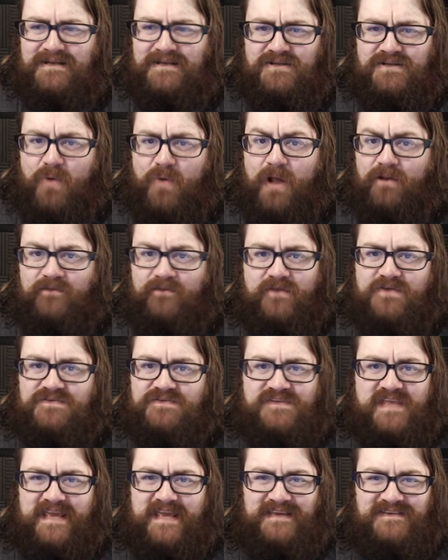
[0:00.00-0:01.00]
All of those
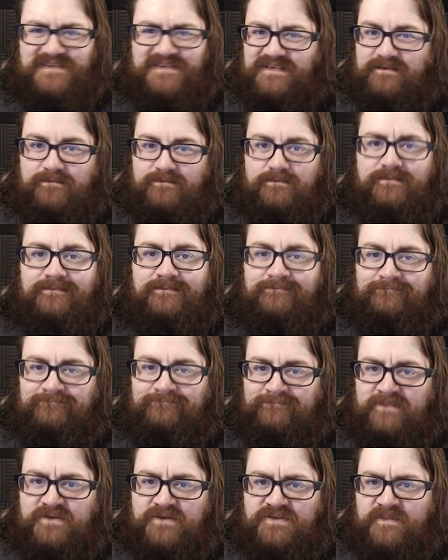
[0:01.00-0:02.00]
things
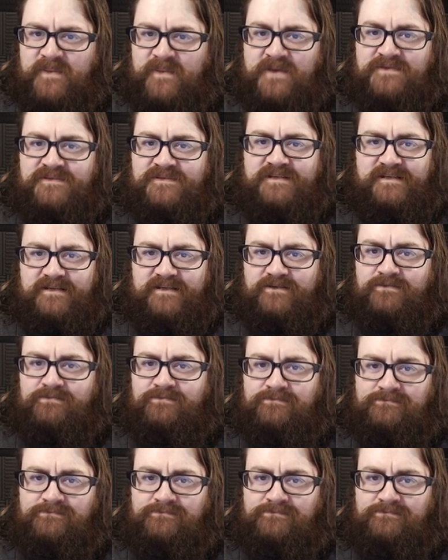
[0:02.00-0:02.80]
you're supposed to do.